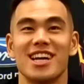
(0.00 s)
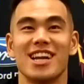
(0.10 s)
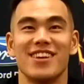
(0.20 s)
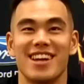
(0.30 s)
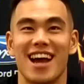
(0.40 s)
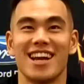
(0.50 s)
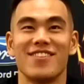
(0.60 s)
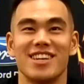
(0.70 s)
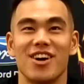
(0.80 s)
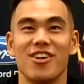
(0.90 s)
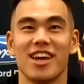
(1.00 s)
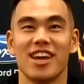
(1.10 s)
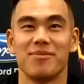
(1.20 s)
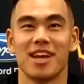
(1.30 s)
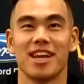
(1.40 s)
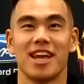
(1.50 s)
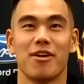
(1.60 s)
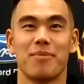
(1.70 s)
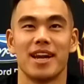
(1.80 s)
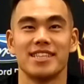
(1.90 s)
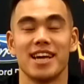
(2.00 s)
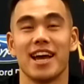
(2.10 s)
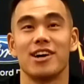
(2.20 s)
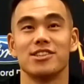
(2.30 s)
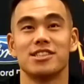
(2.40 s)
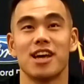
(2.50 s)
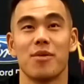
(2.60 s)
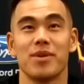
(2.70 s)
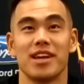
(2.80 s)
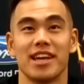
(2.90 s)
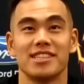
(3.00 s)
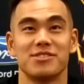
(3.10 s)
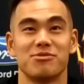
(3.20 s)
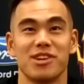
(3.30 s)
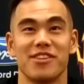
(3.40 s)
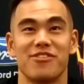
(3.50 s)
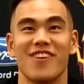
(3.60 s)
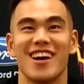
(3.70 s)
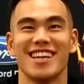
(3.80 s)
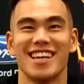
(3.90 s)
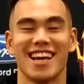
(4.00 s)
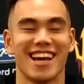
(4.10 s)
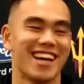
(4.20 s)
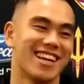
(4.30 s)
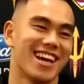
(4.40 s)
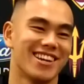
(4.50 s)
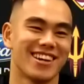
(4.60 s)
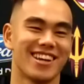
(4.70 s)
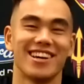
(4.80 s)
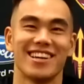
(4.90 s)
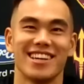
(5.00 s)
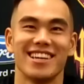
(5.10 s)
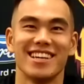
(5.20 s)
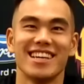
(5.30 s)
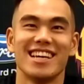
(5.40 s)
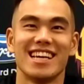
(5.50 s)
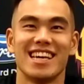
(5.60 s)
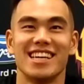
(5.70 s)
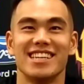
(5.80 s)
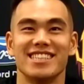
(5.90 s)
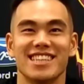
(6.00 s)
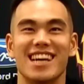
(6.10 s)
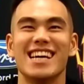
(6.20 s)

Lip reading: I never know him. And then everybody else tell me he's really funny. And then I look it up, he is.